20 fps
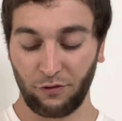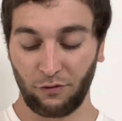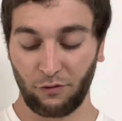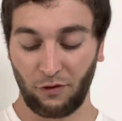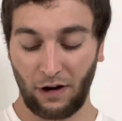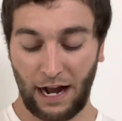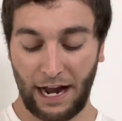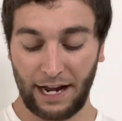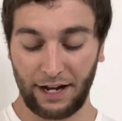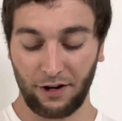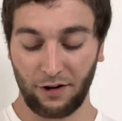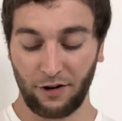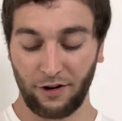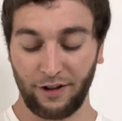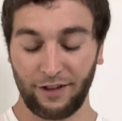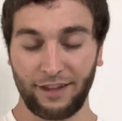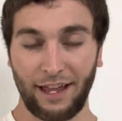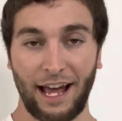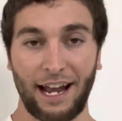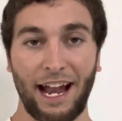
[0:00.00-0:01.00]

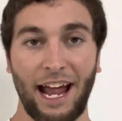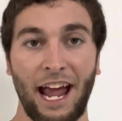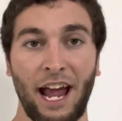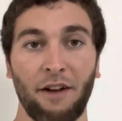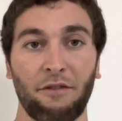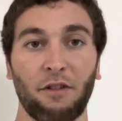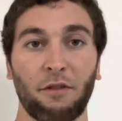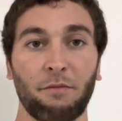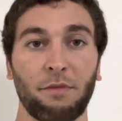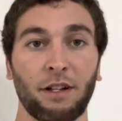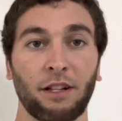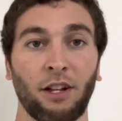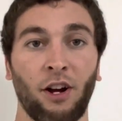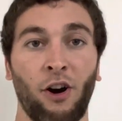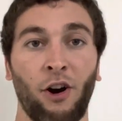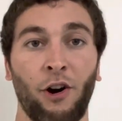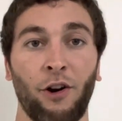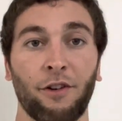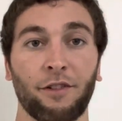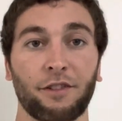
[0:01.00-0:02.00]
writer that ever
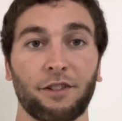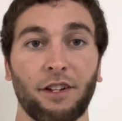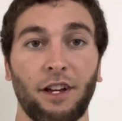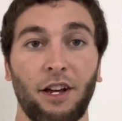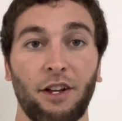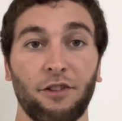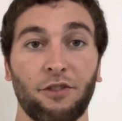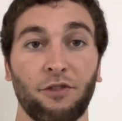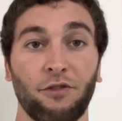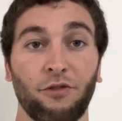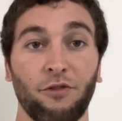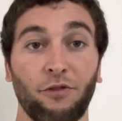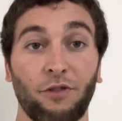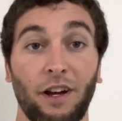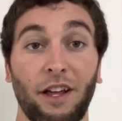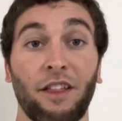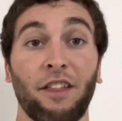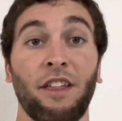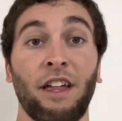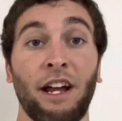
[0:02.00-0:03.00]
belonged to
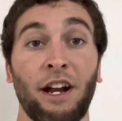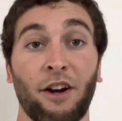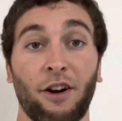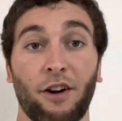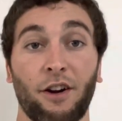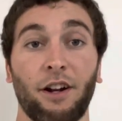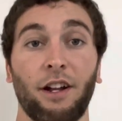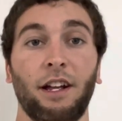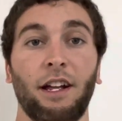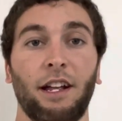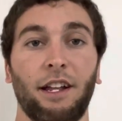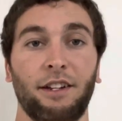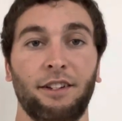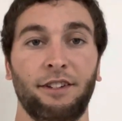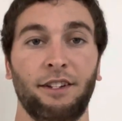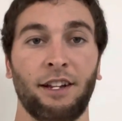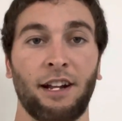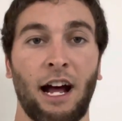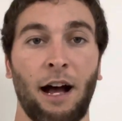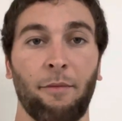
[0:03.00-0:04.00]
their
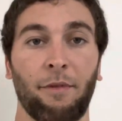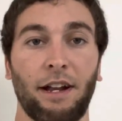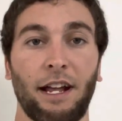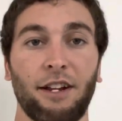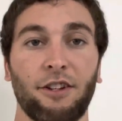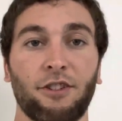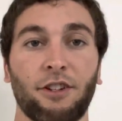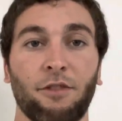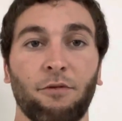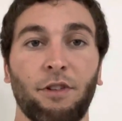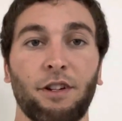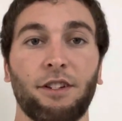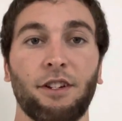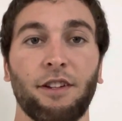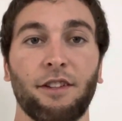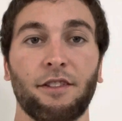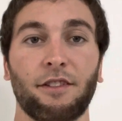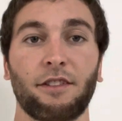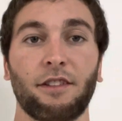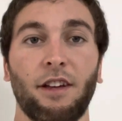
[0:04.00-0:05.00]
denomination, which
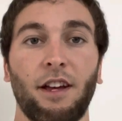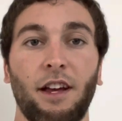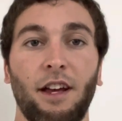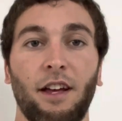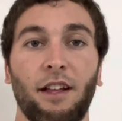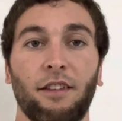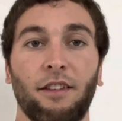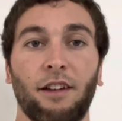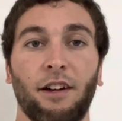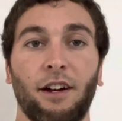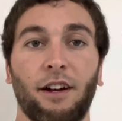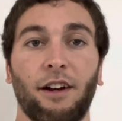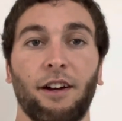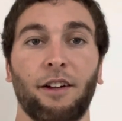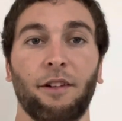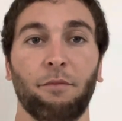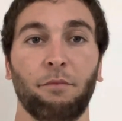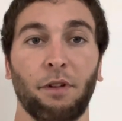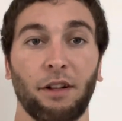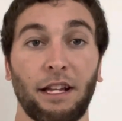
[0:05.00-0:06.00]
is the
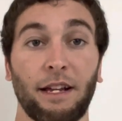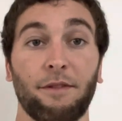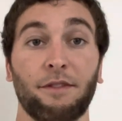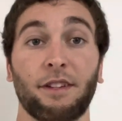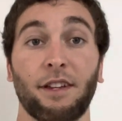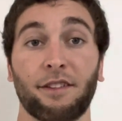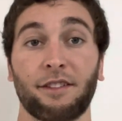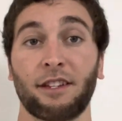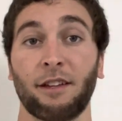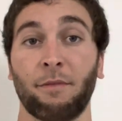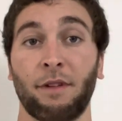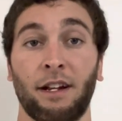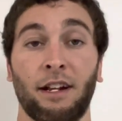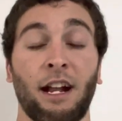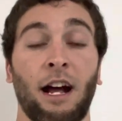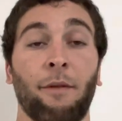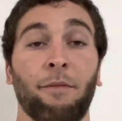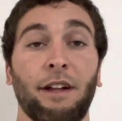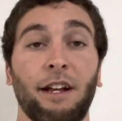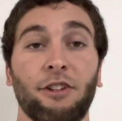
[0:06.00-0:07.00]
belief system and
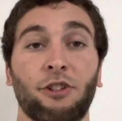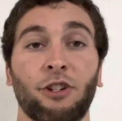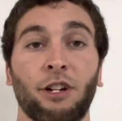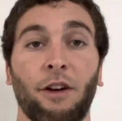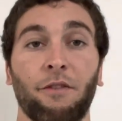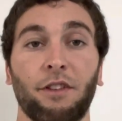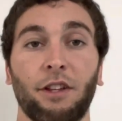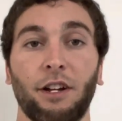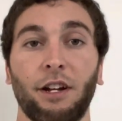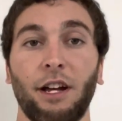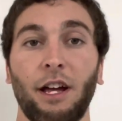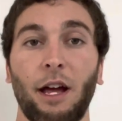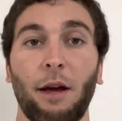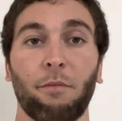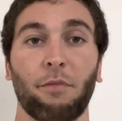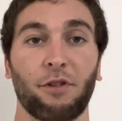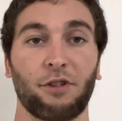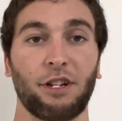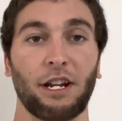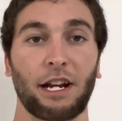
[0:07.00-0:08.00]
denomination of the
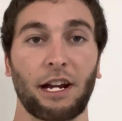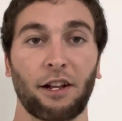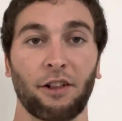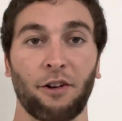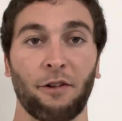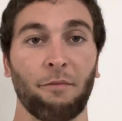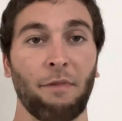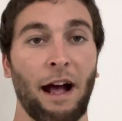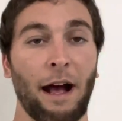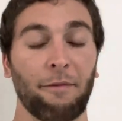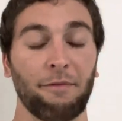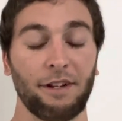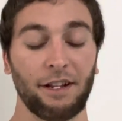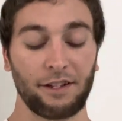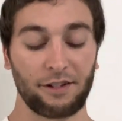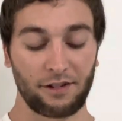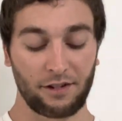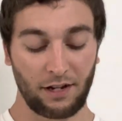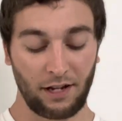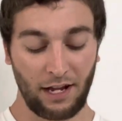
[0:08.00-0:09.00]
particular
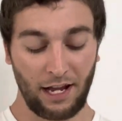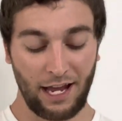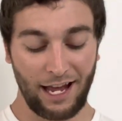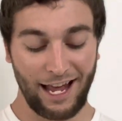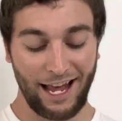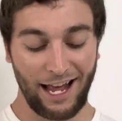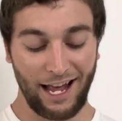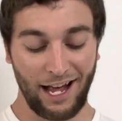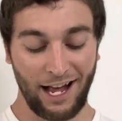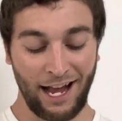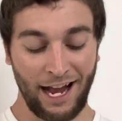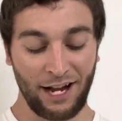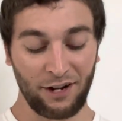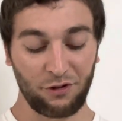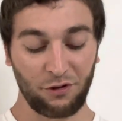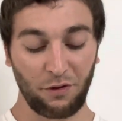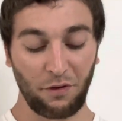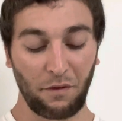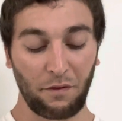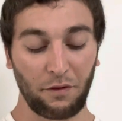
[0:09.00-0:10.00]
Baptist.
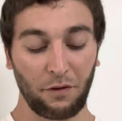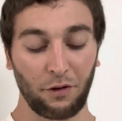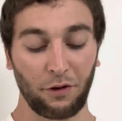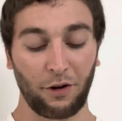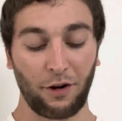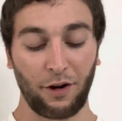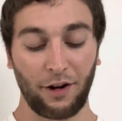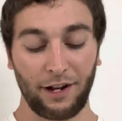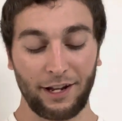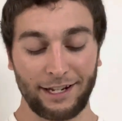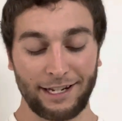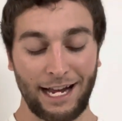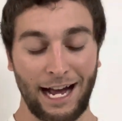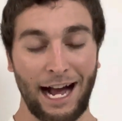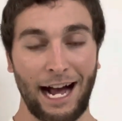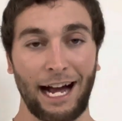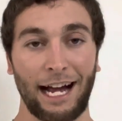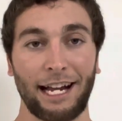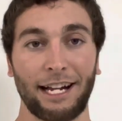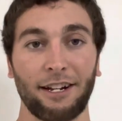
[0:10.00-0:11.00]
Andrew Fuller
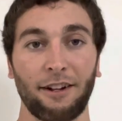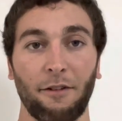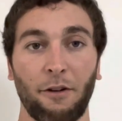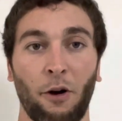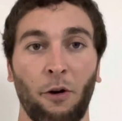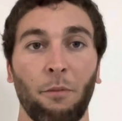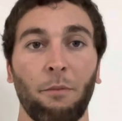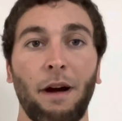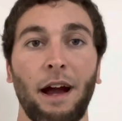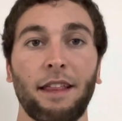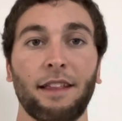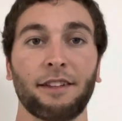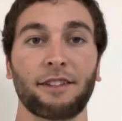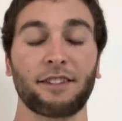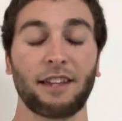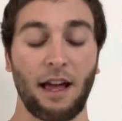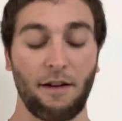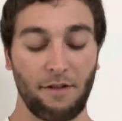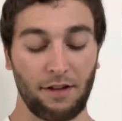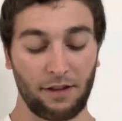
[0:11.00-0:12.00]
died on May the
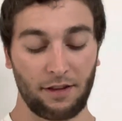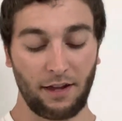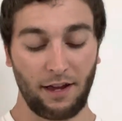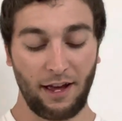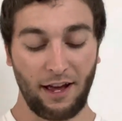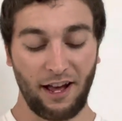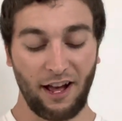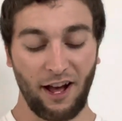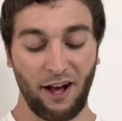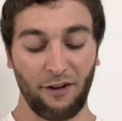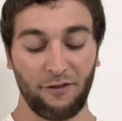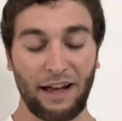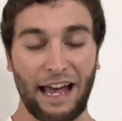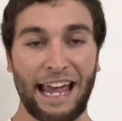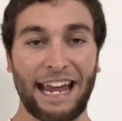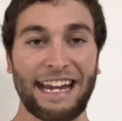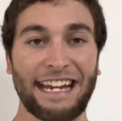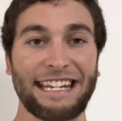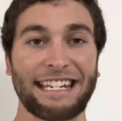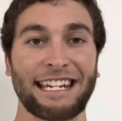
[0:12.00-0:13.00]
7th of
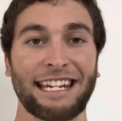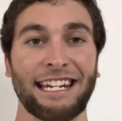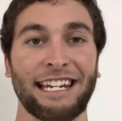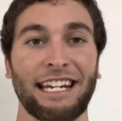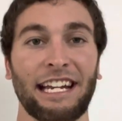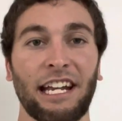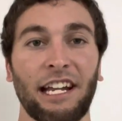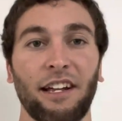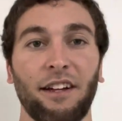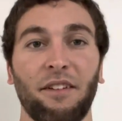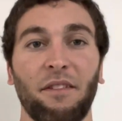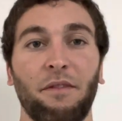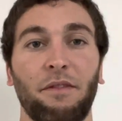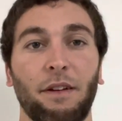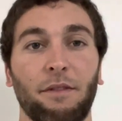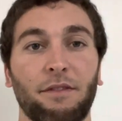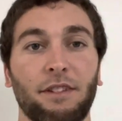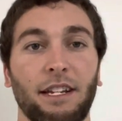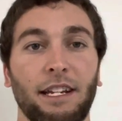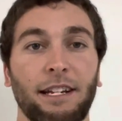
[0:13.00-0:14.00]

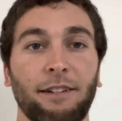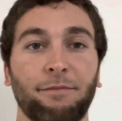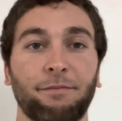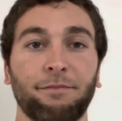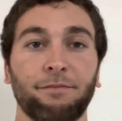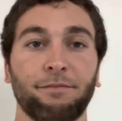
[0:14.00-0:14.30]
1815.